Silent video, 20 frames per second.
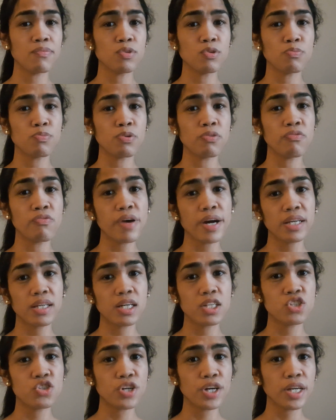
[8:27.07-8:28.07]
to provide a
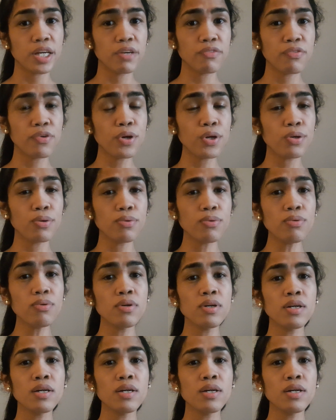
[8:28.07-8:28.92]
training for you,